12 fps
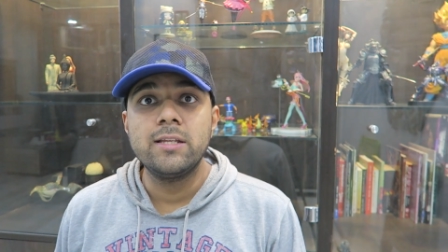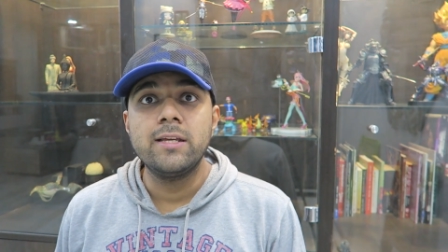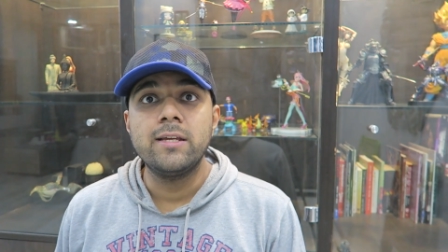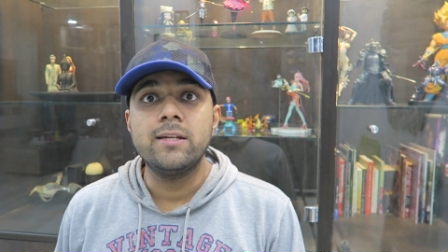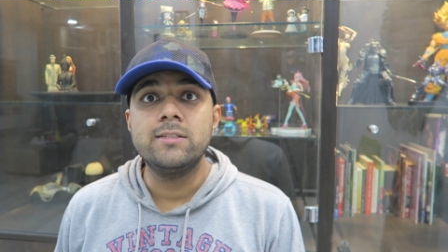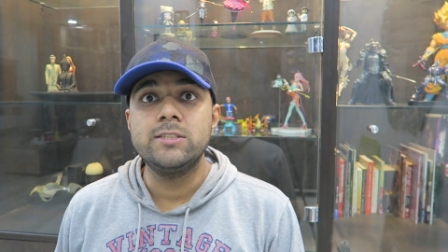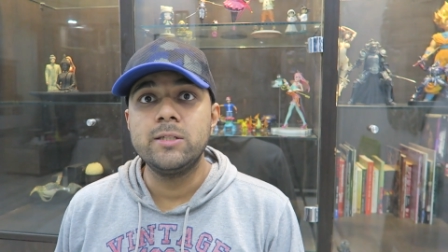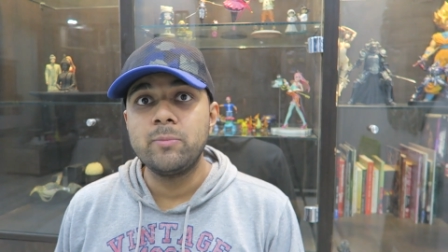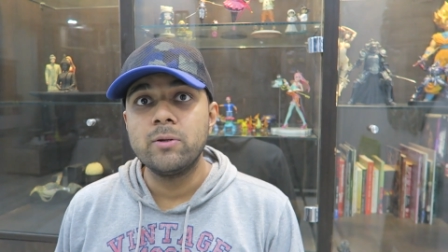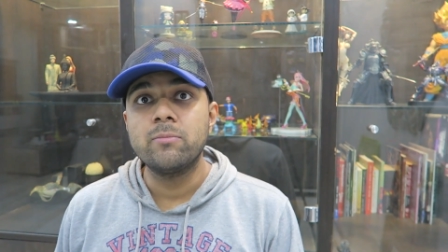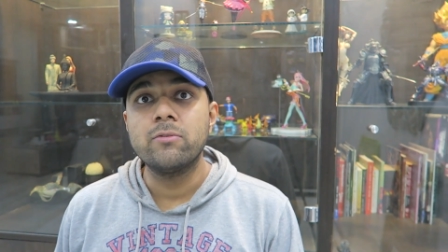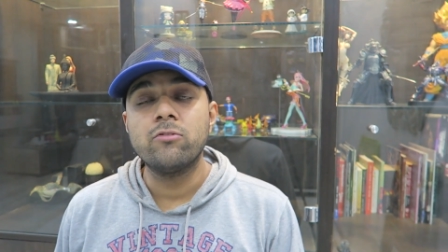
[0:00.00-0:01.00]
the
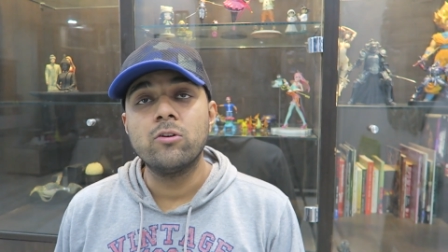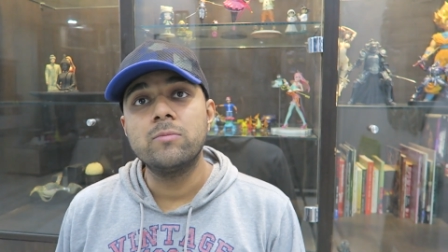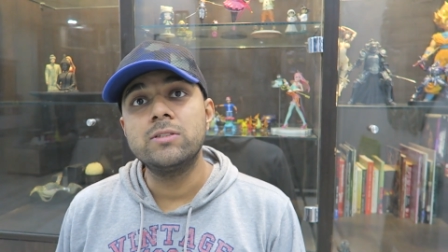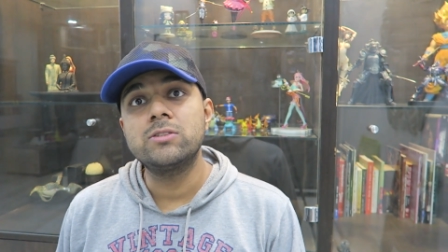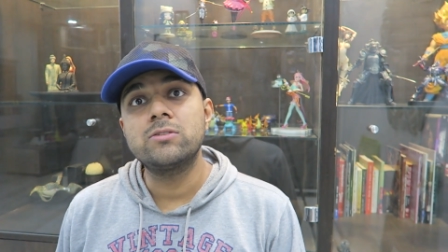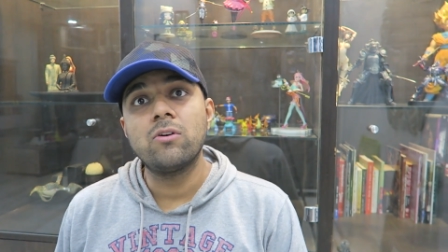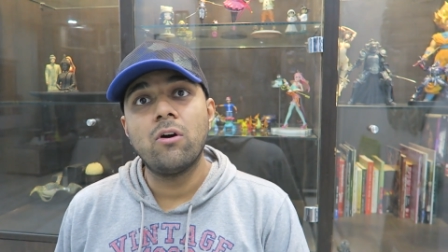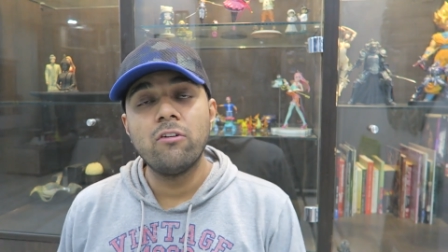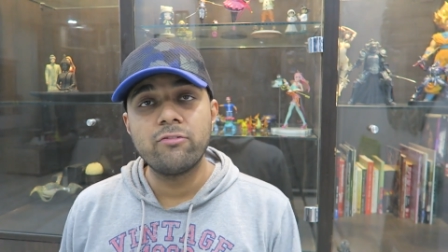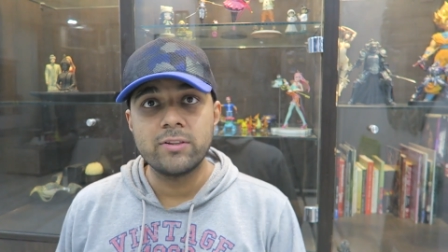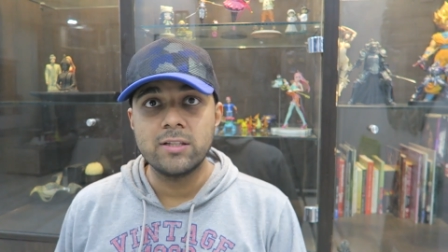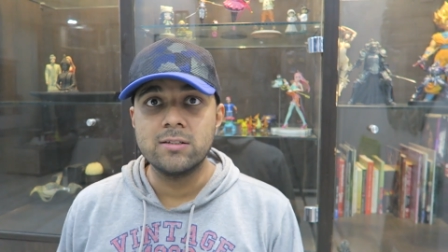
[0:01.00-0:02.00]
GPU performance
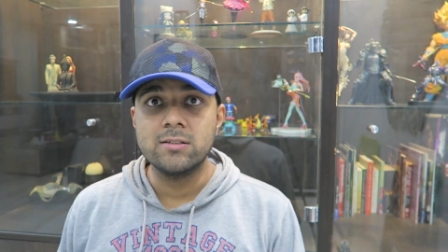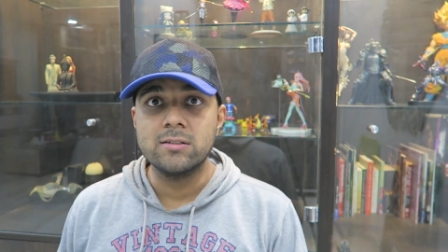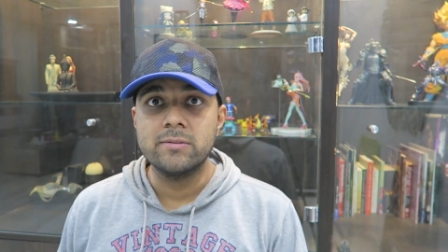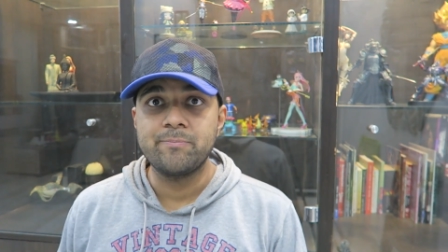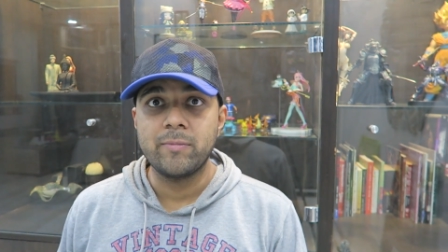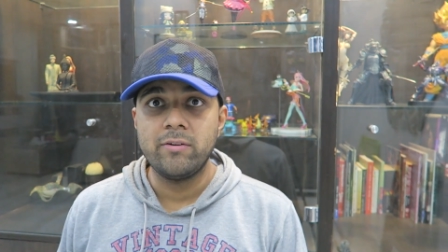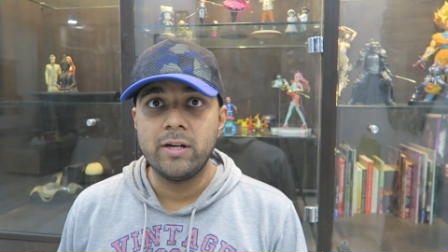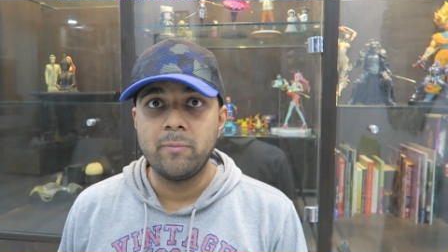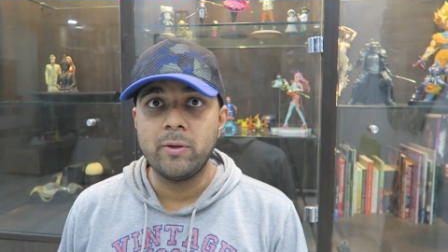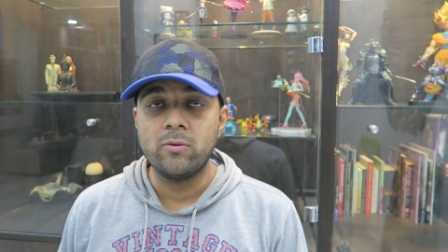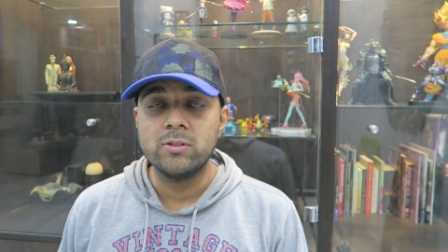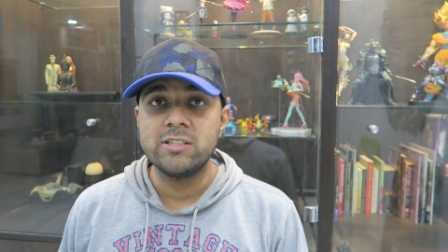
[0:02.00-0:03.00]
of the
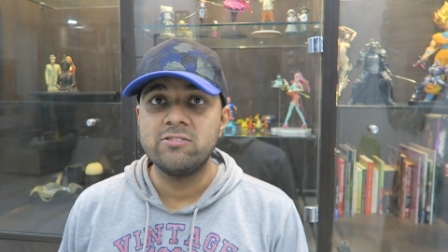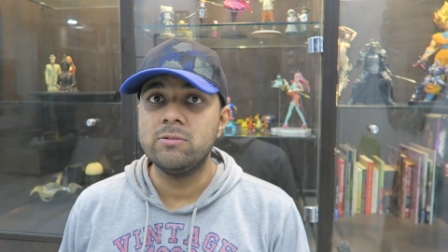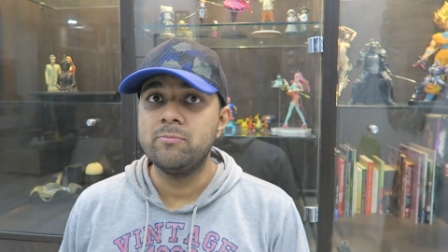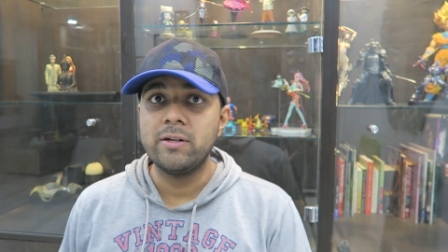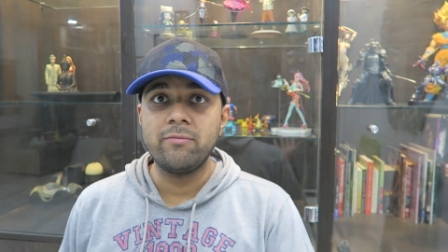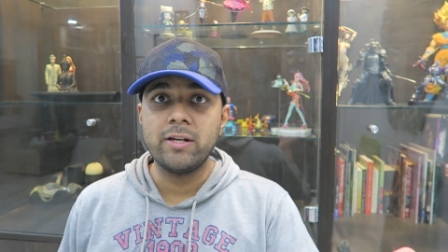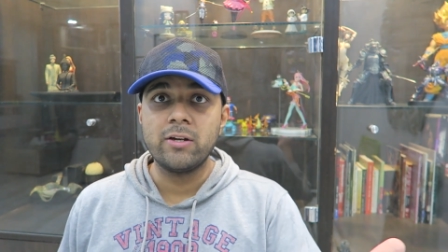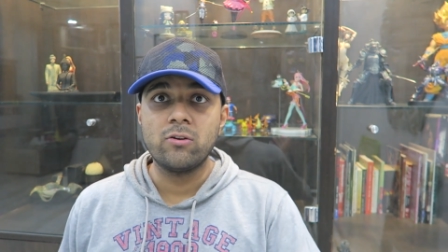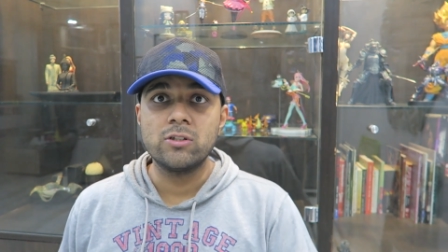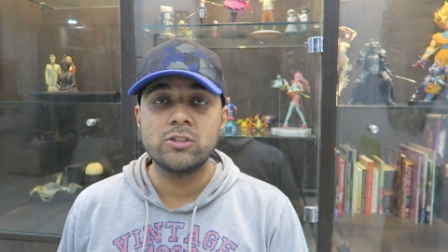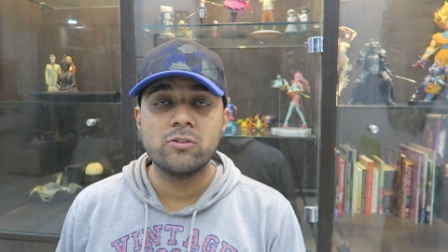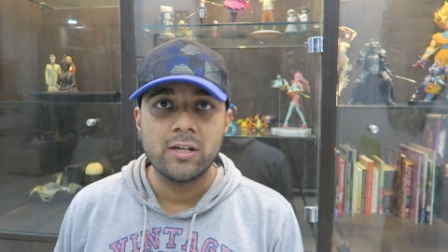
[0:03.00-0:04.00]
Redmi Note 7, but we are
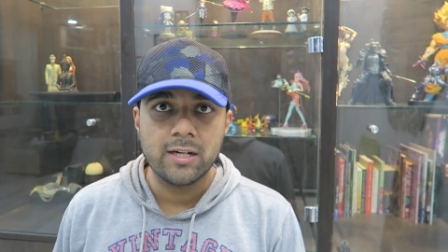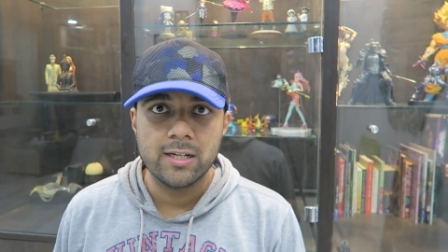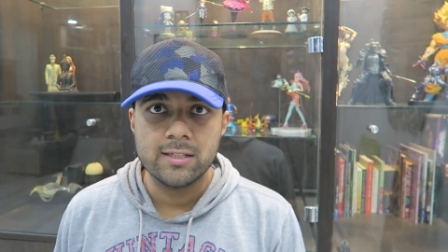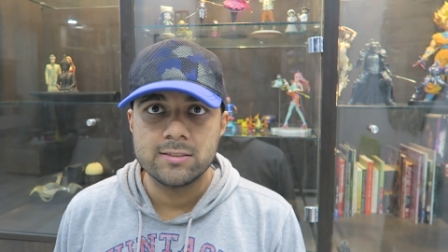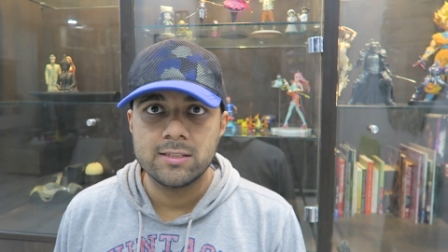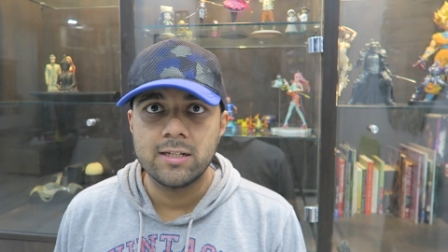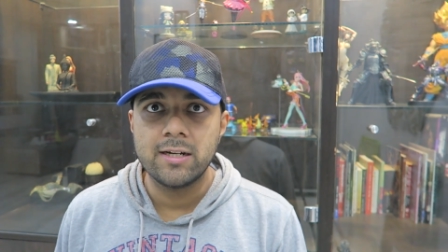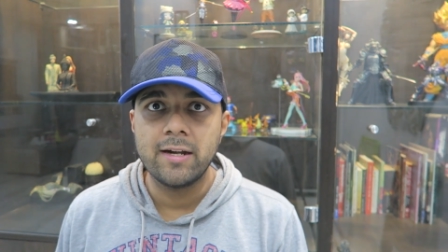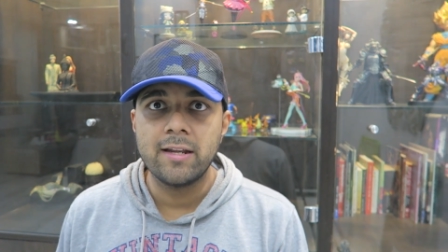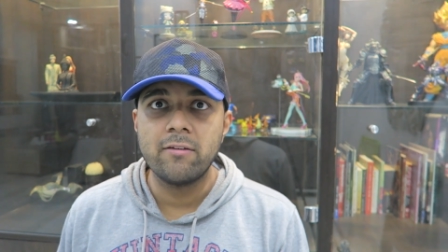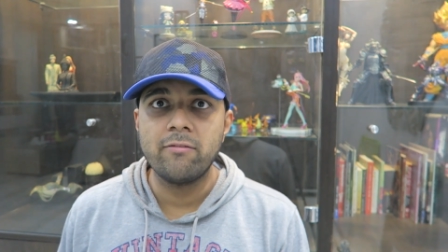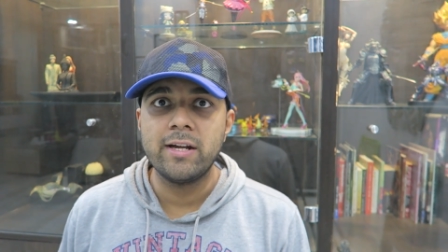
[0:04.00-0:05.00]
not sure
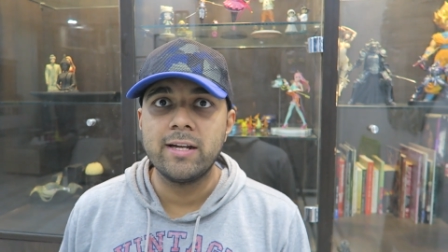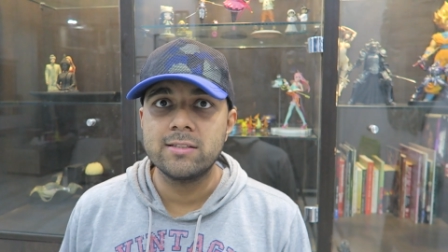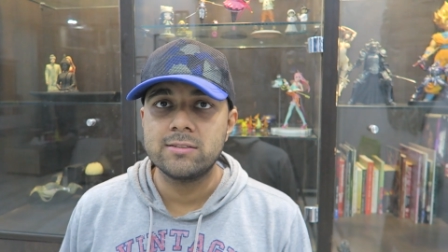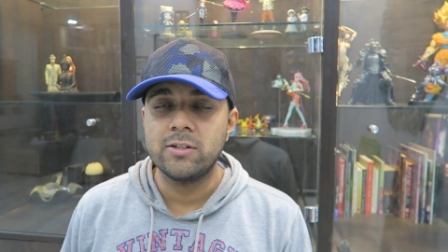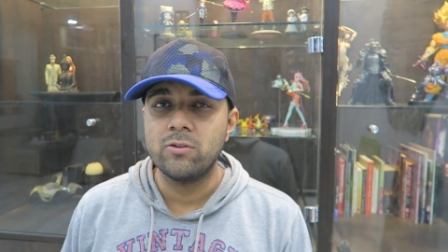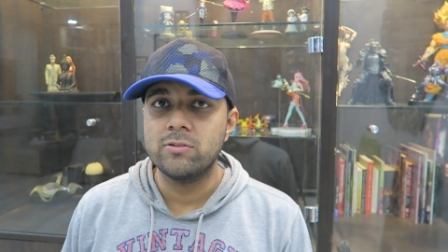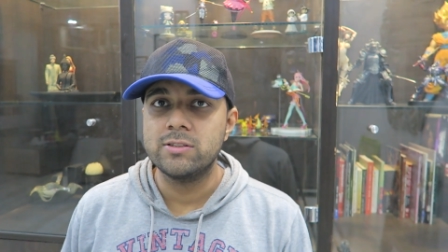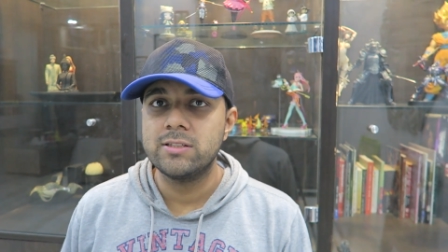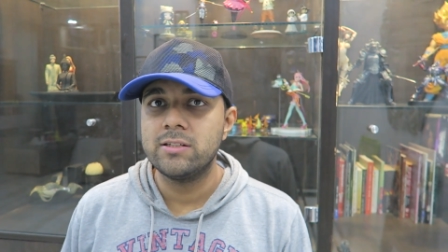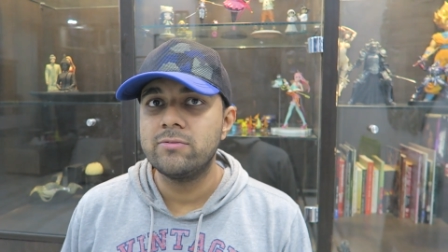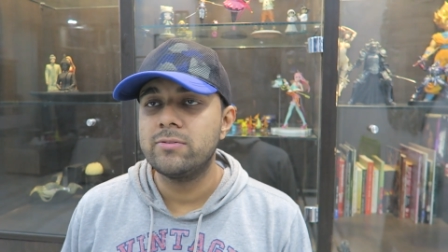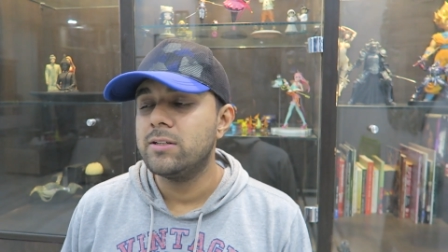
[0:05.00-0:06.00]
until we test it
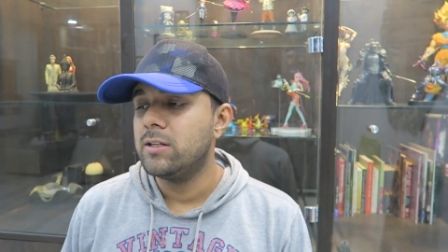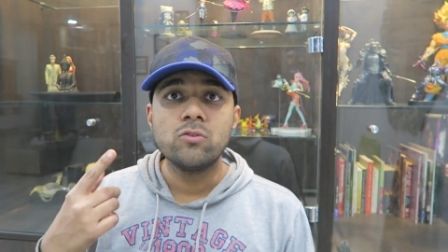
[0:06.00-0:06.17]
ourselves.